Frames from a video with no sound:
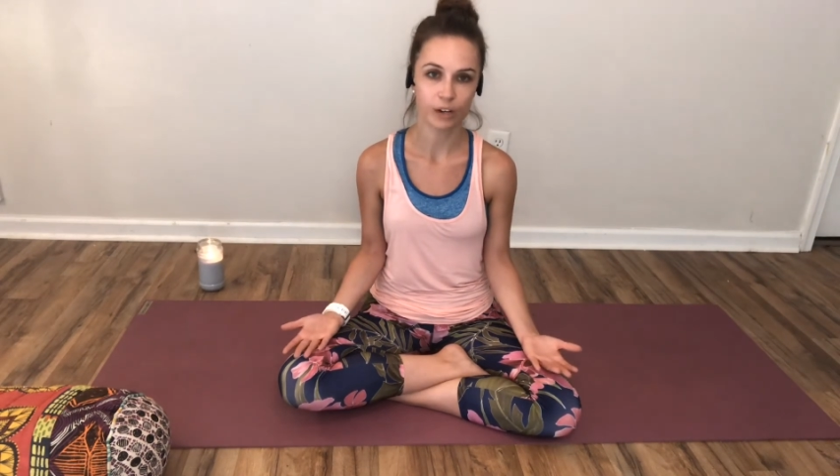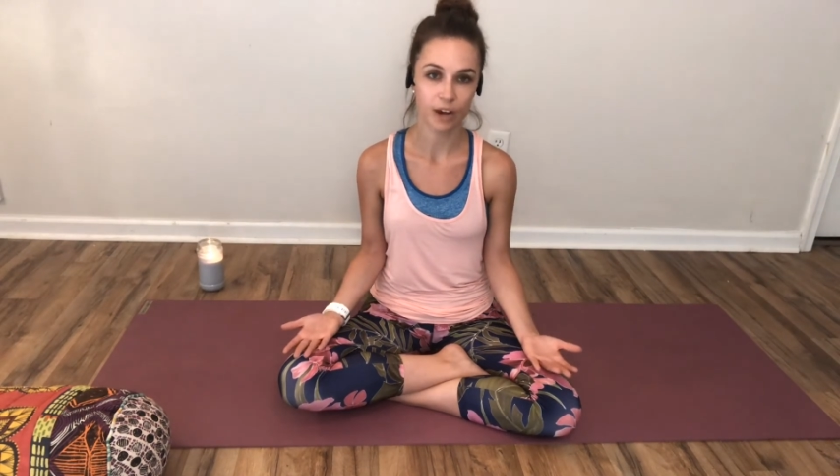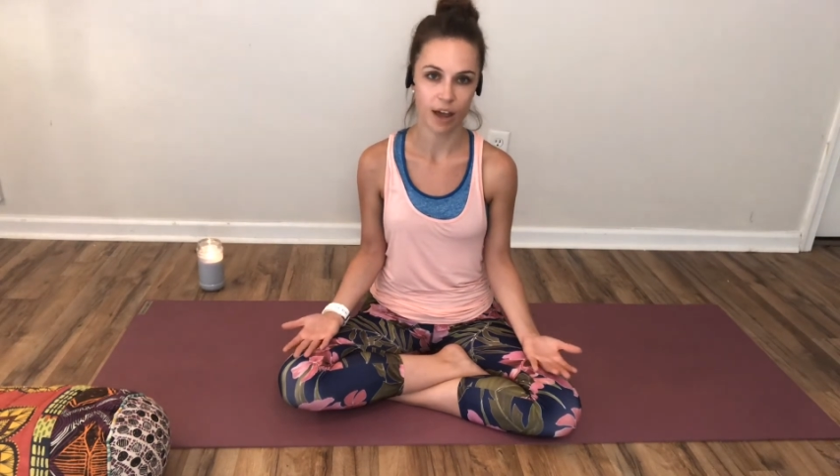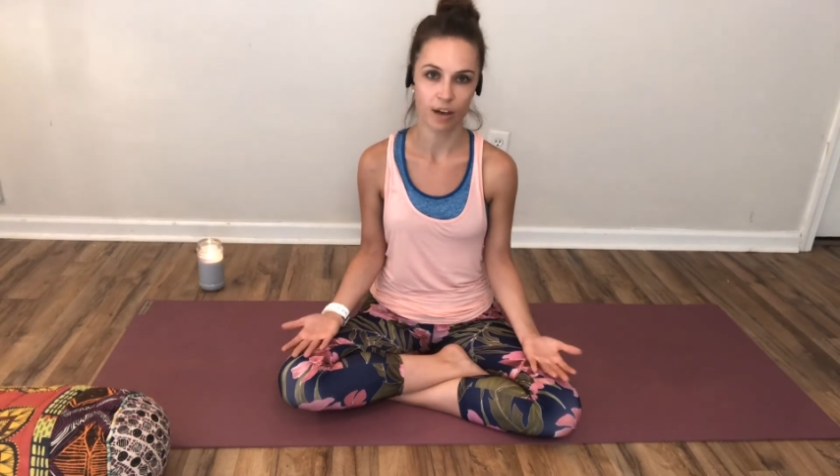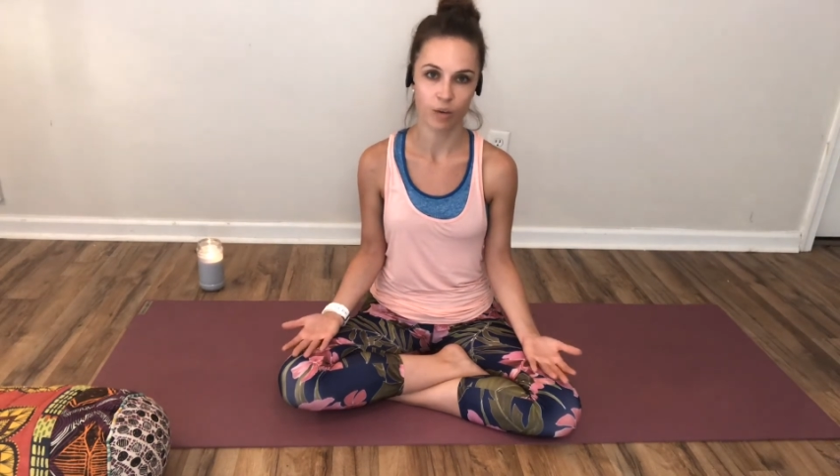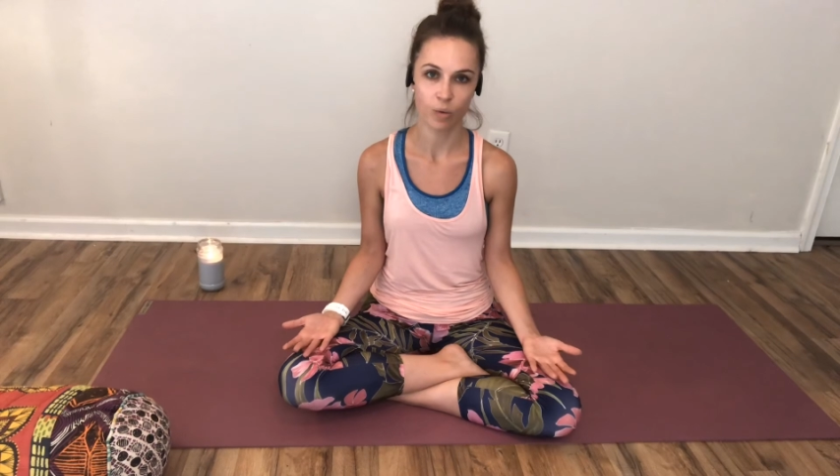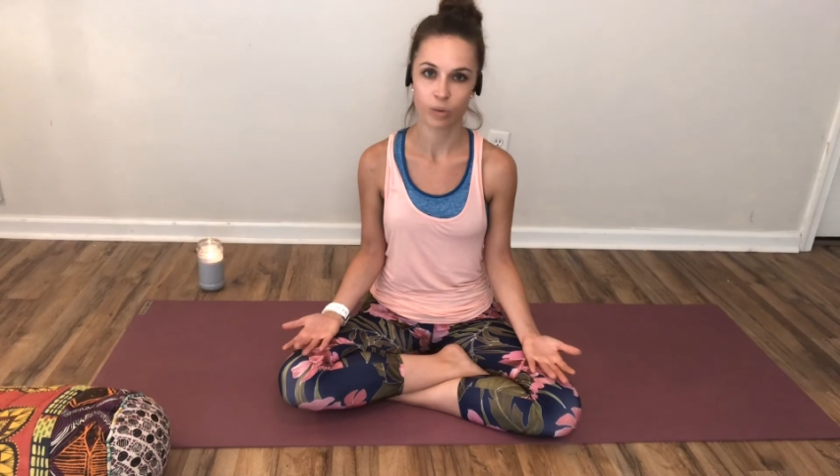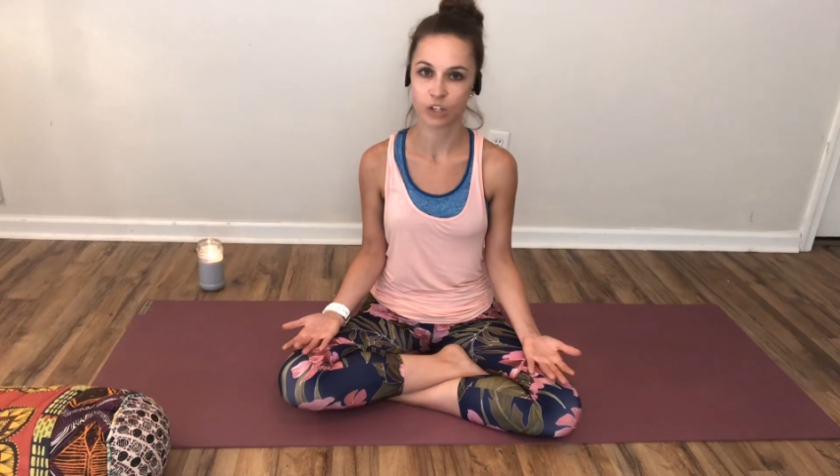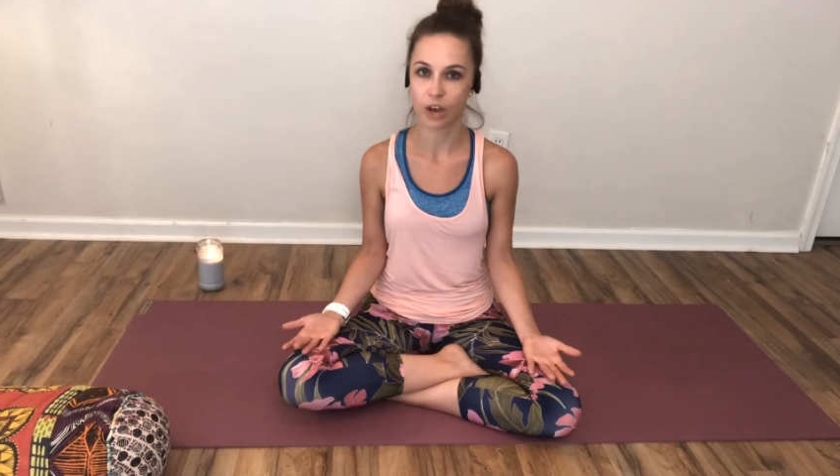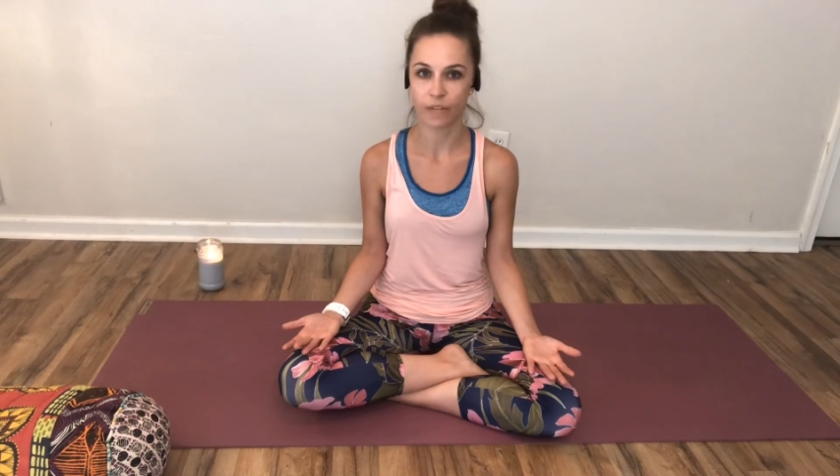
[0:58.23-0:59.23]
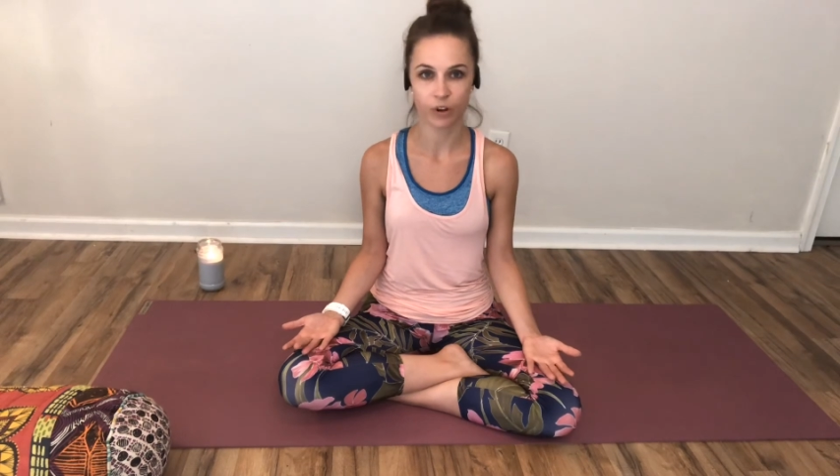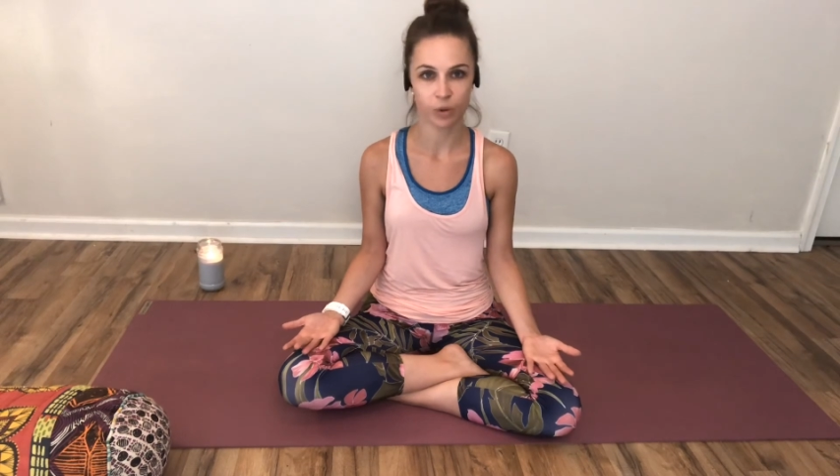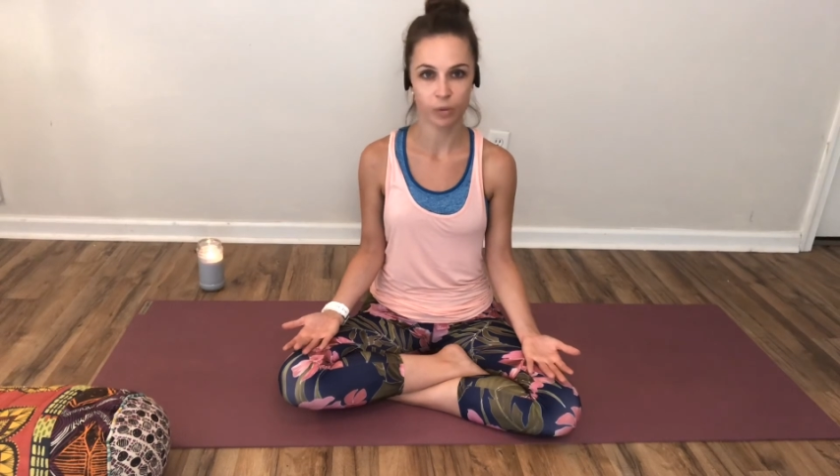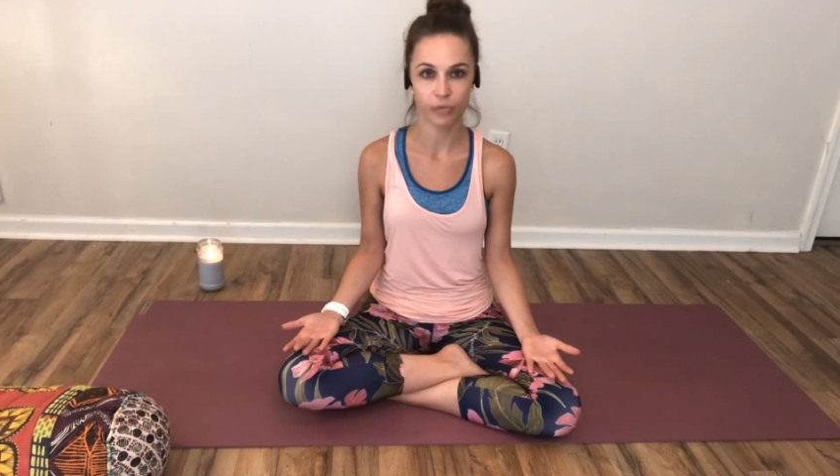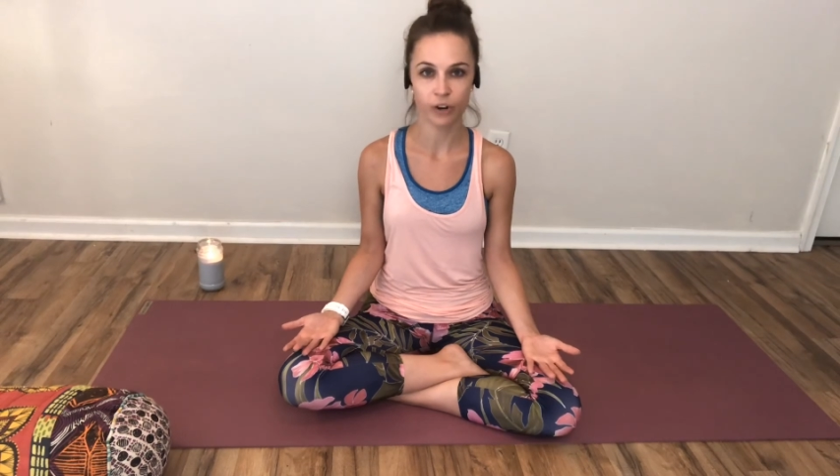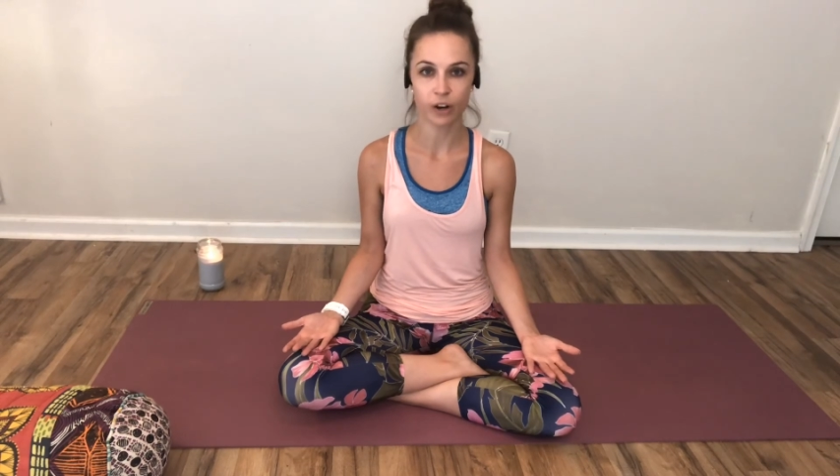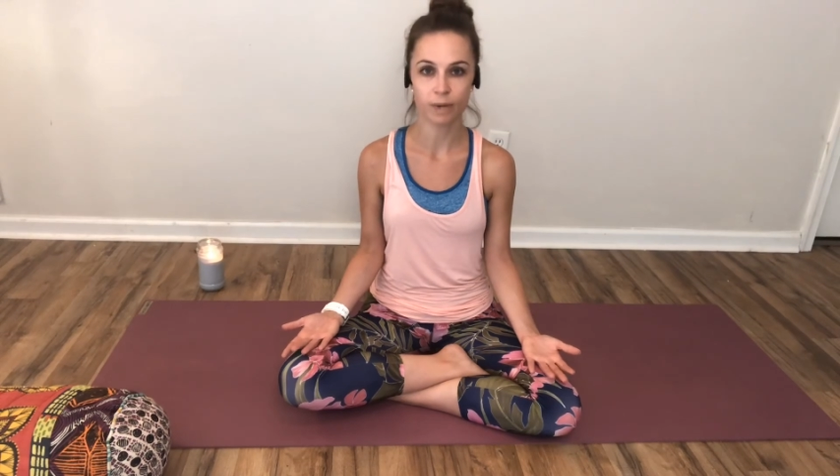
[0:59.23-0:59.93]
down, whichever you prefer.